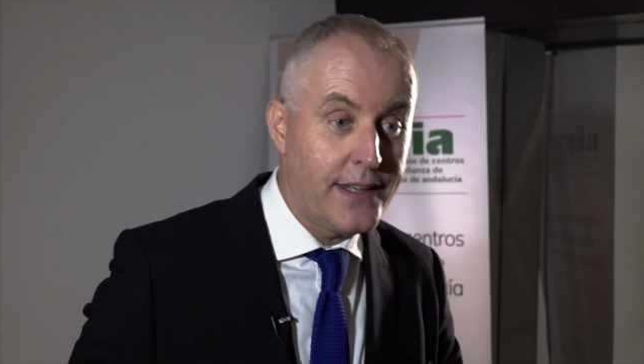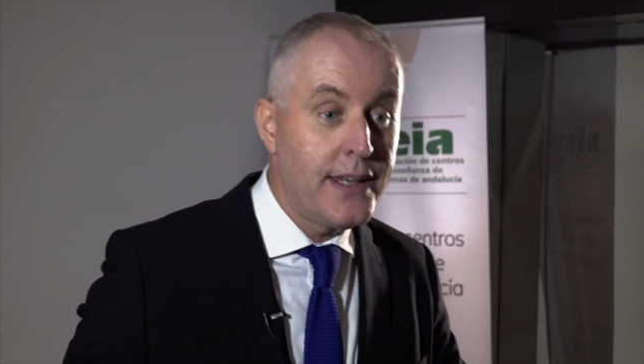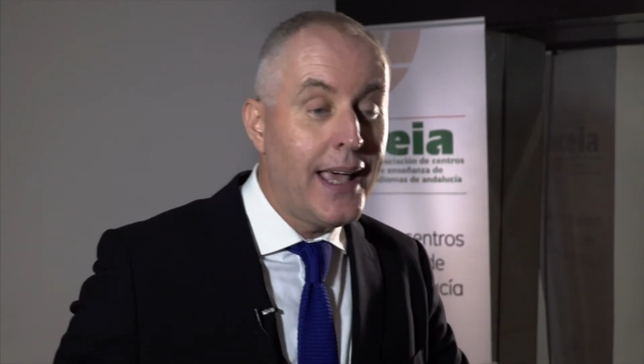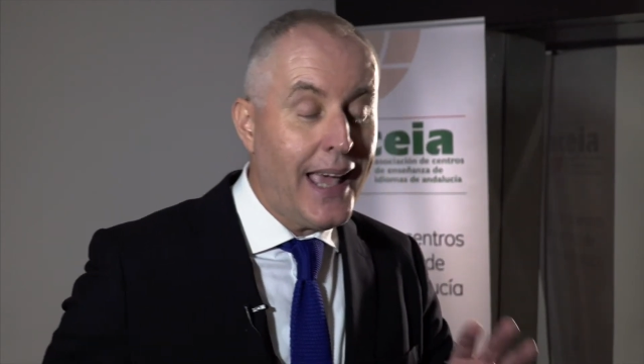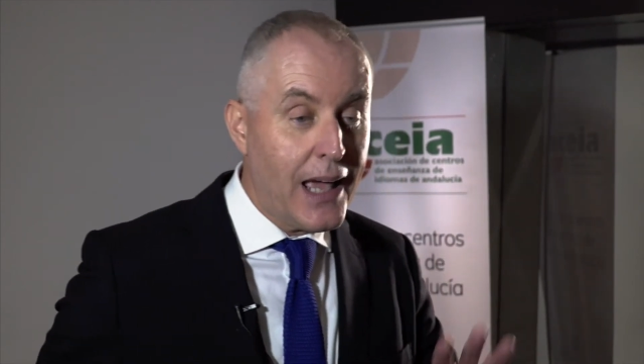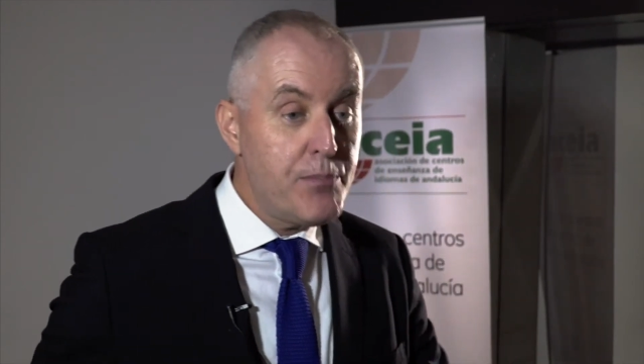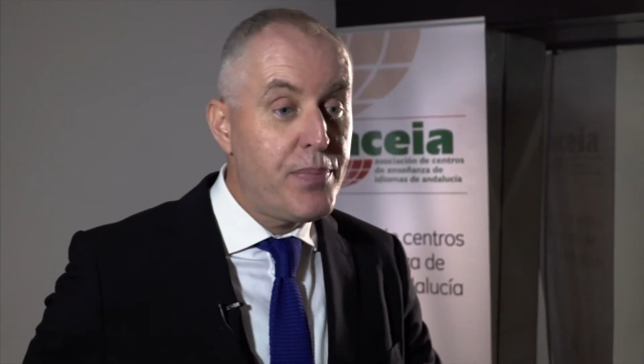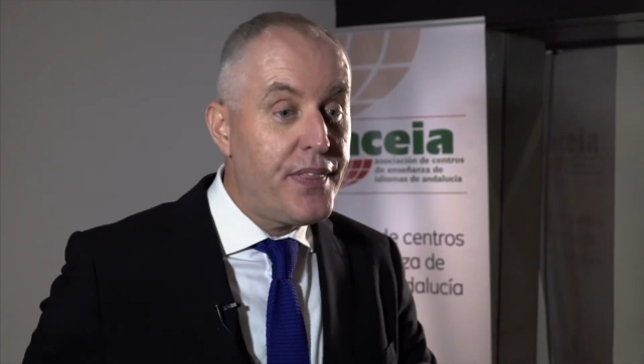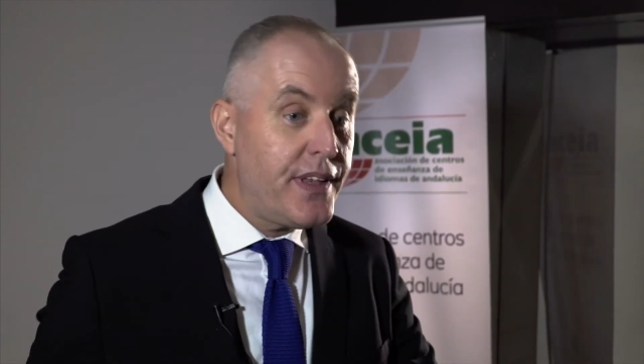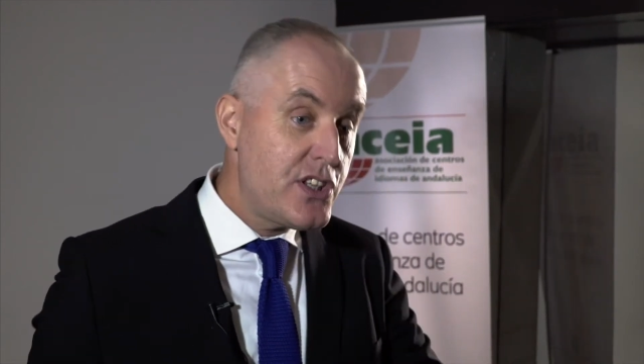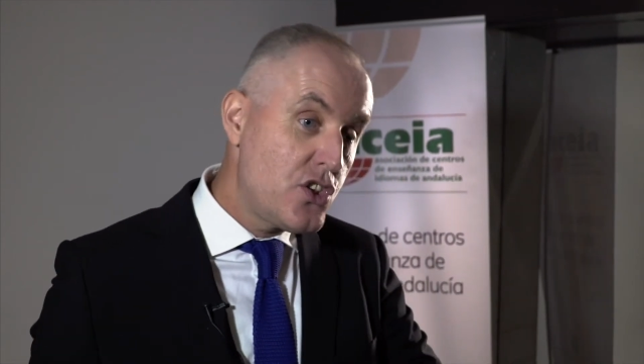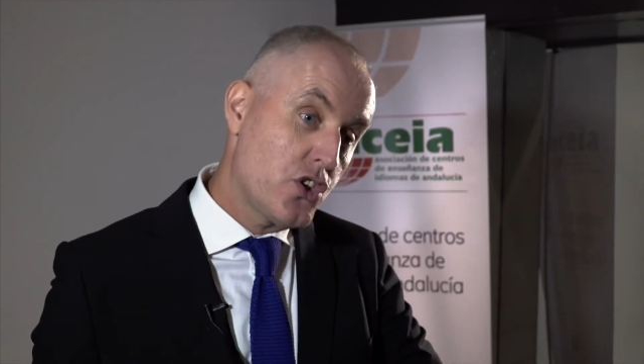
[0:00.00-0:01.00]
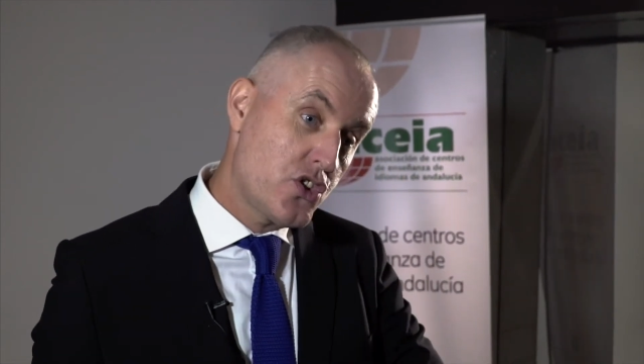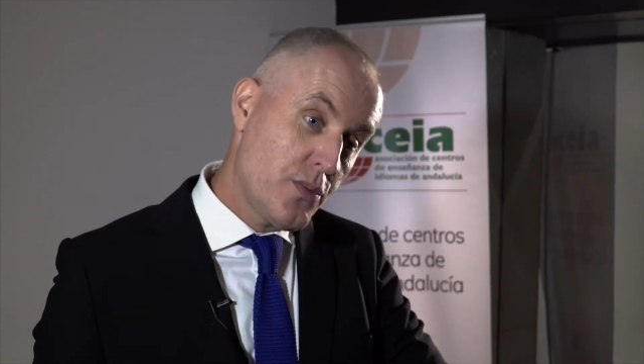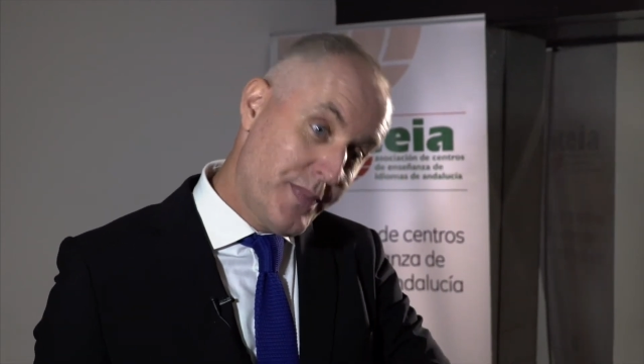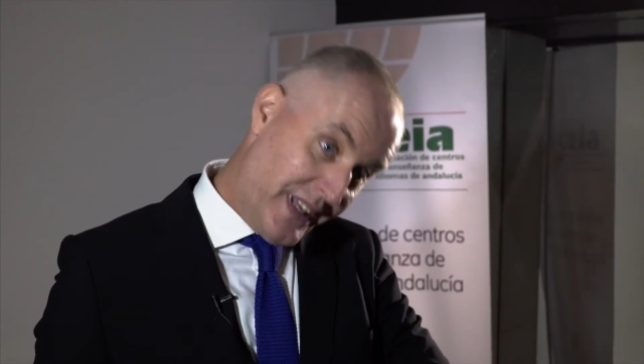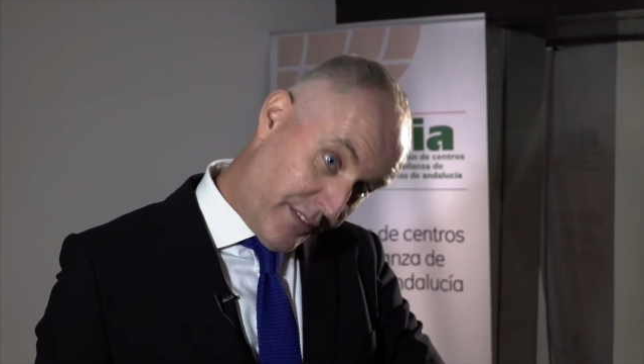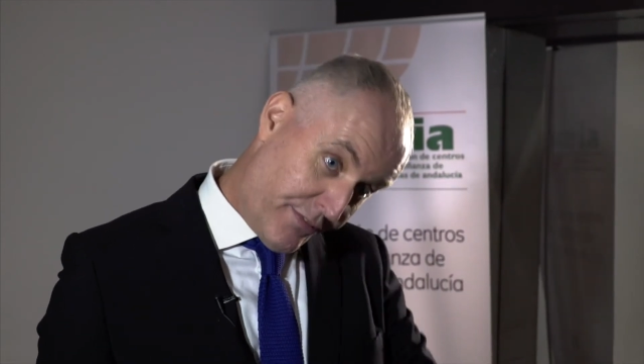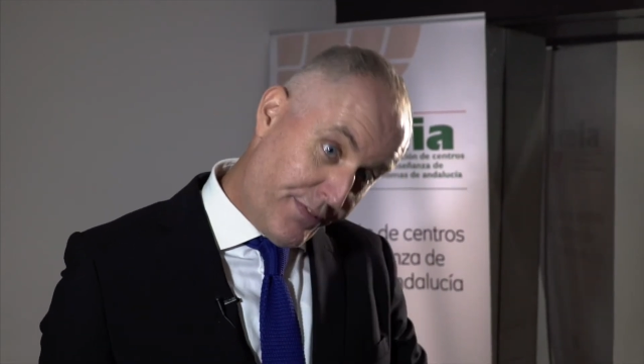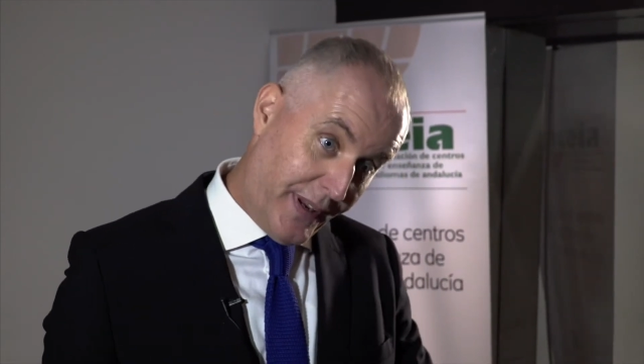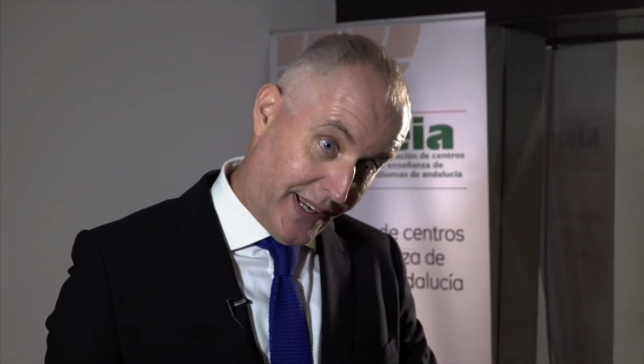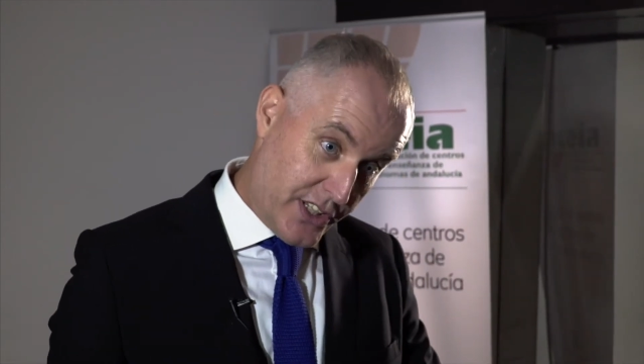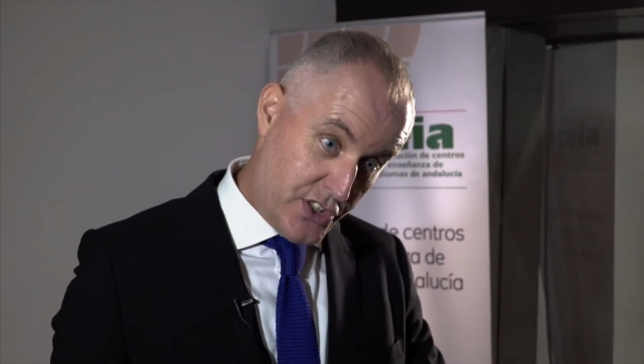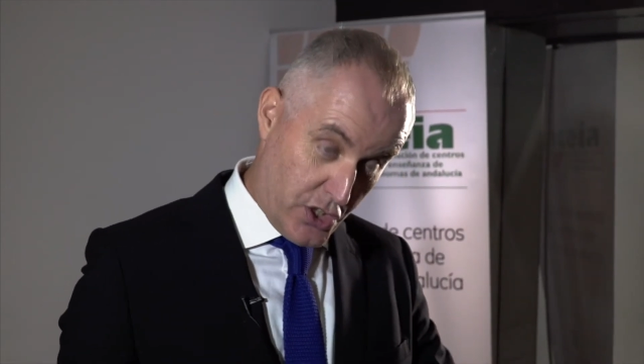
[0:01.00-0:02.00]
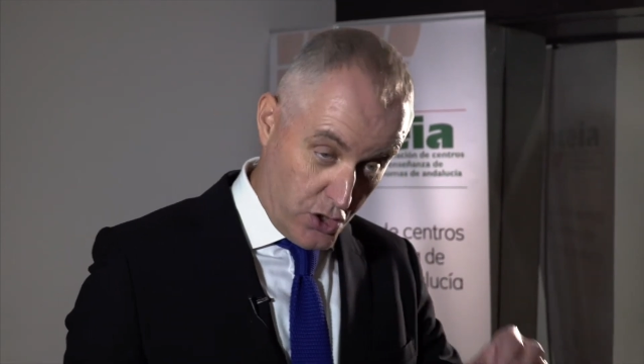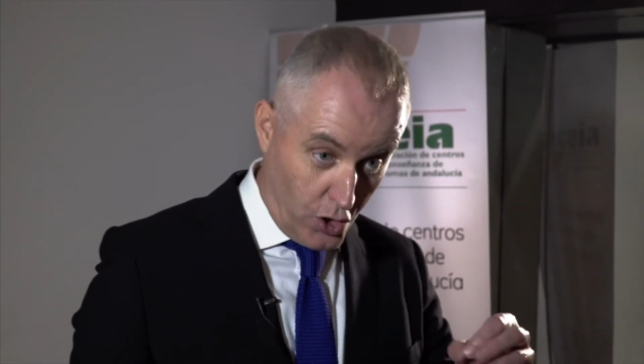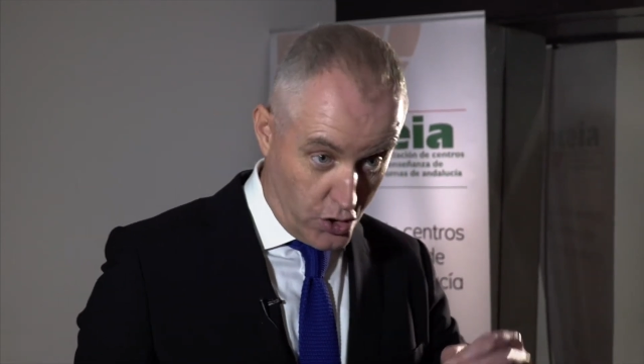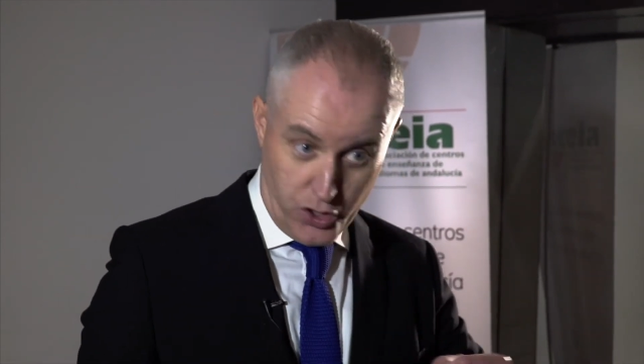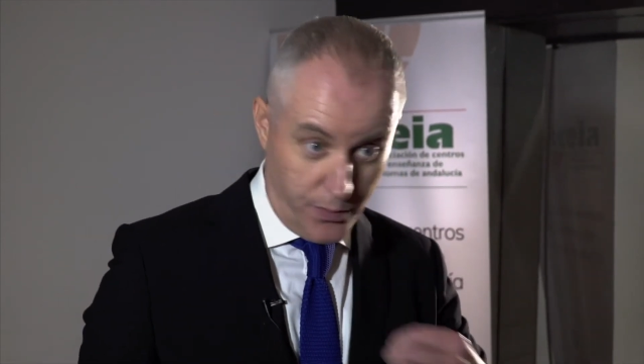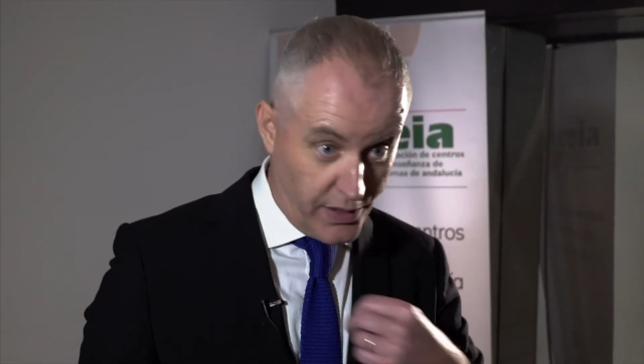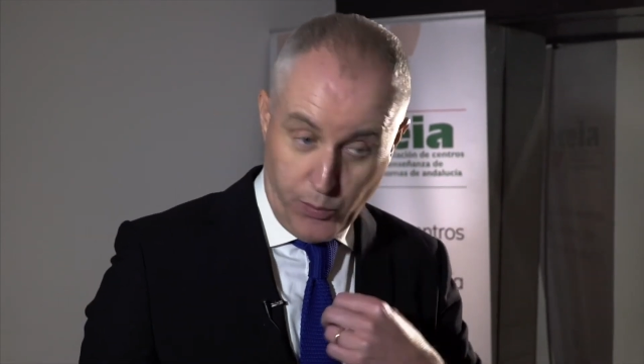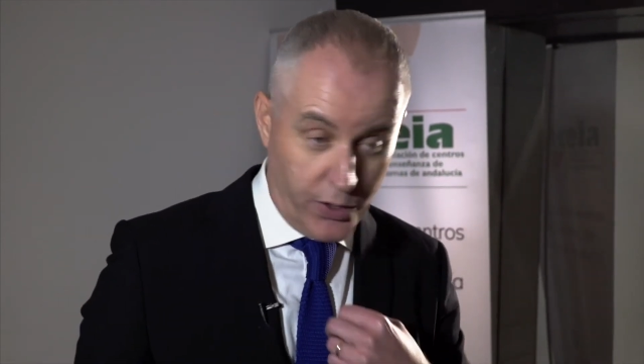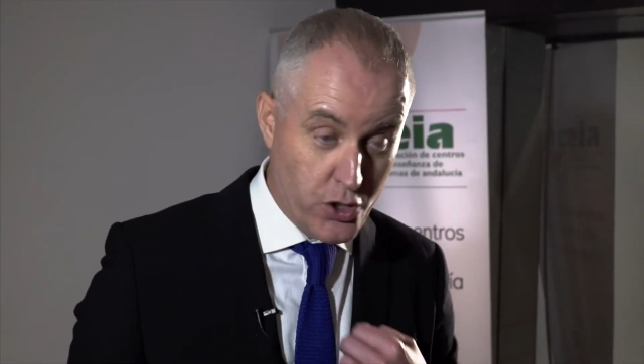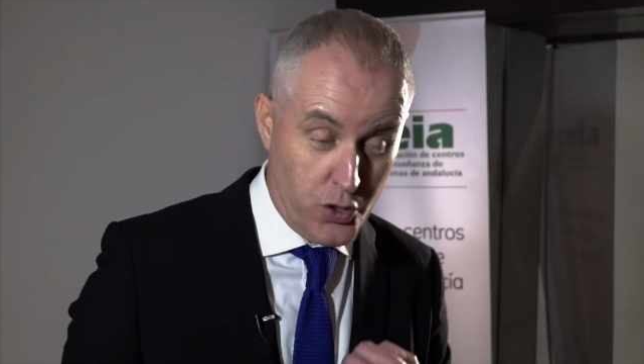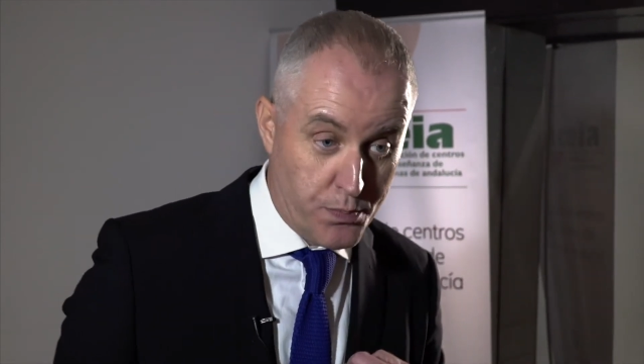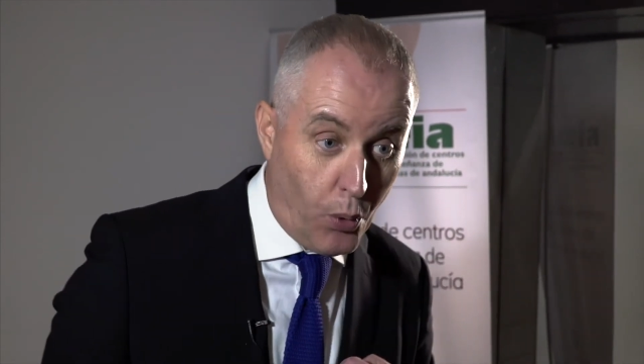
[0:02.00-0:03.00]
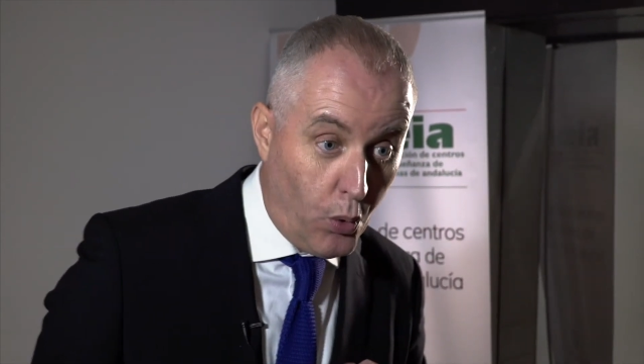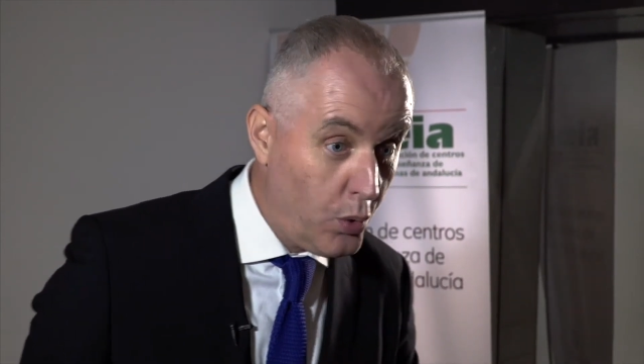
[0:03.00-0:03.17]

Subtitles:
that empathy is not something fixed, it's not something we're just